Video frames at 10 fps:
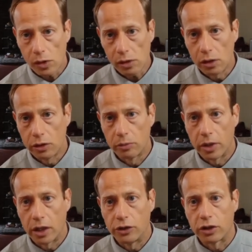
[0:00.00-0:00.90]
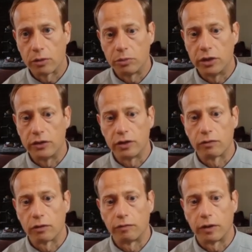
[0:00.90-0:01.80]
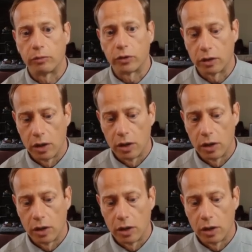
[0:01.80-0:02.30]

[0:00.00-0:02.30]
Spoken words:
and you're managing a PC for a family.